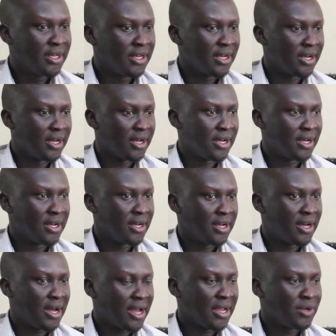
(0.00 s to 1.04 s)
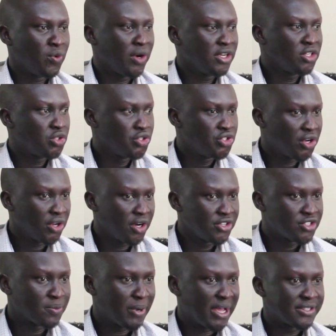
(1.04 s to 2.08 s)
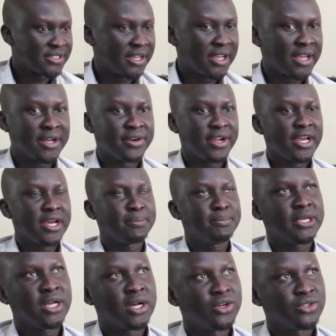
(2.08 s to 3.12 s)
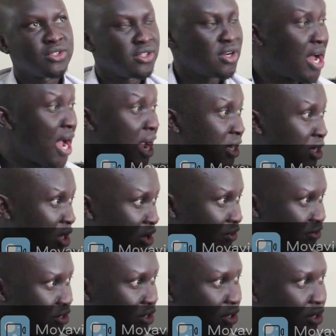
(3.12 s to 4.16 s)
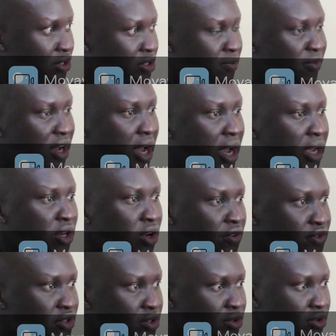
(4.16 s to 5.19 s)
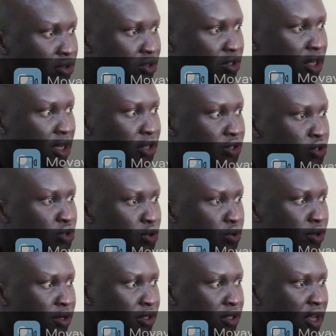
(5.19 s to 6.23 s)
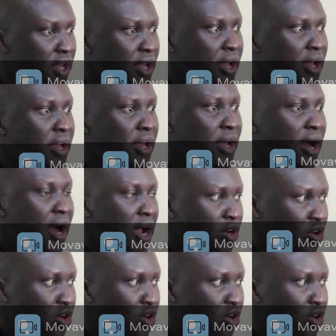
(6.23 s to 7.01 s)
I went into journalism as a career because I love journalism. I love to tell stories. I